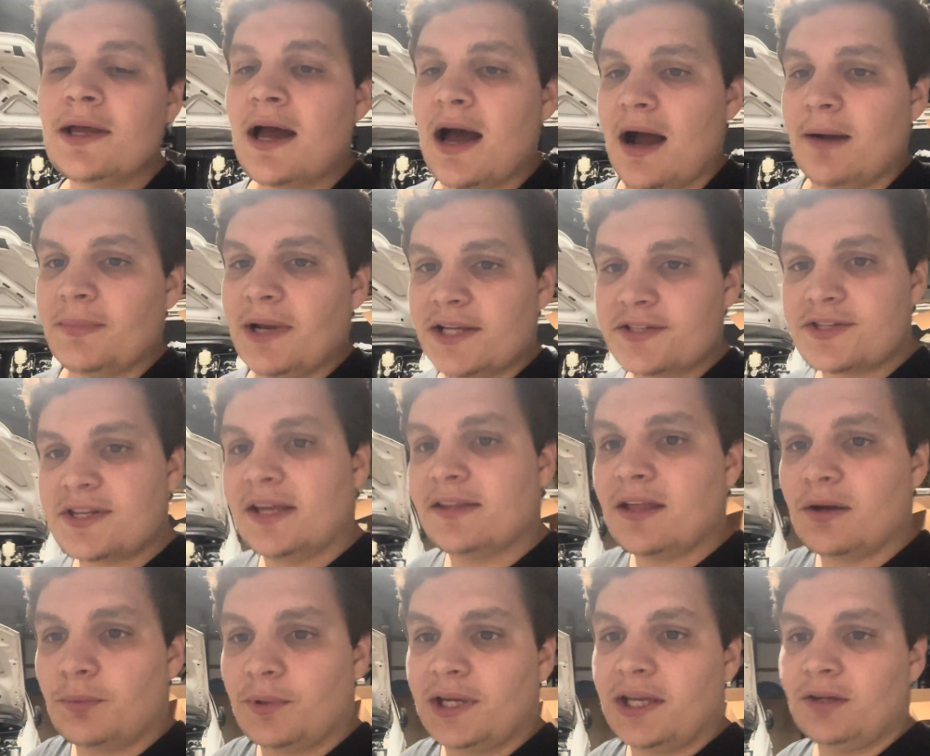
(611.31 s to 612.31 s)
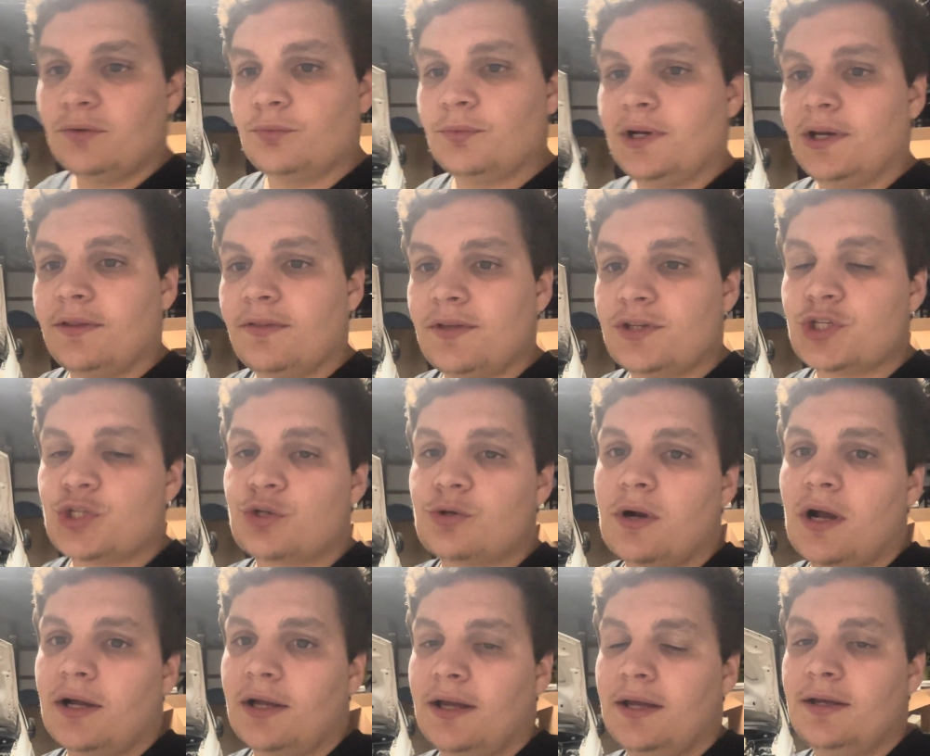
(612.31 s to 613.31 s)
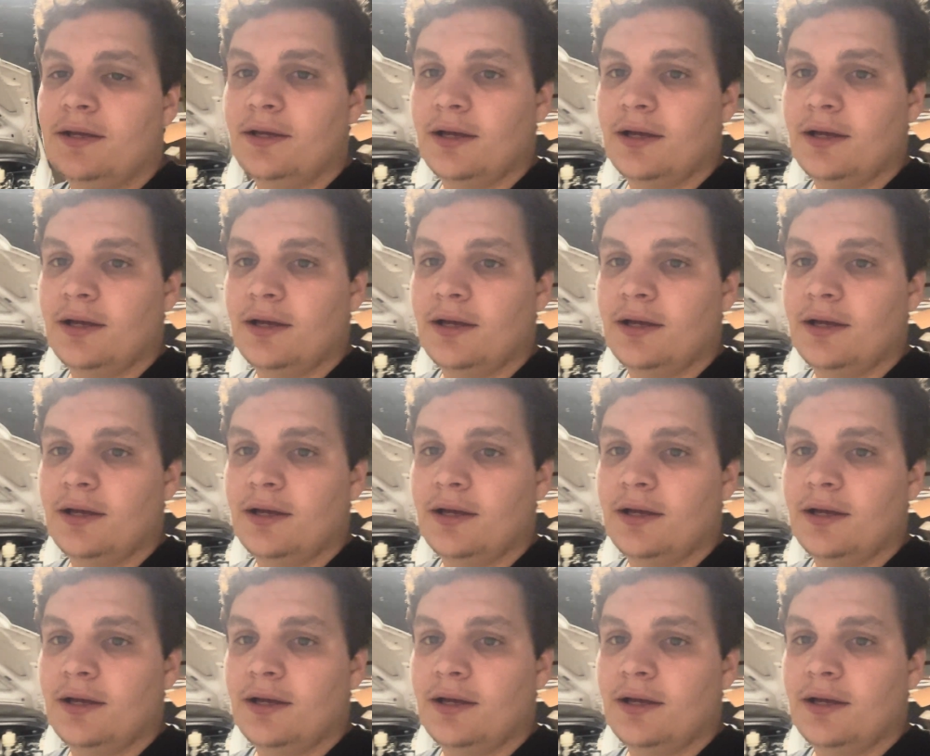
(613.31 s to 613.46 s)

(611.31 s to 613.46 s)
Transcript: I'm not saying that we're getting rid of this truck.